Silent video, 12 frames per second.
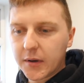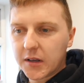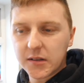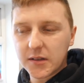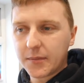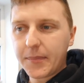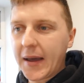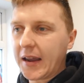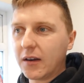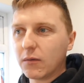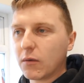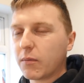because the
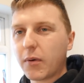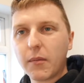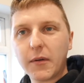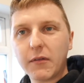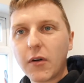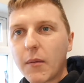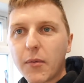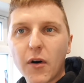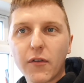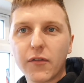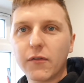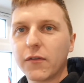paint will probably rub
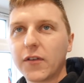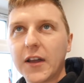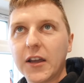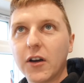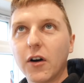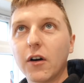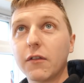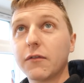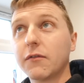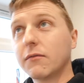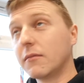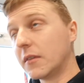off and flake off,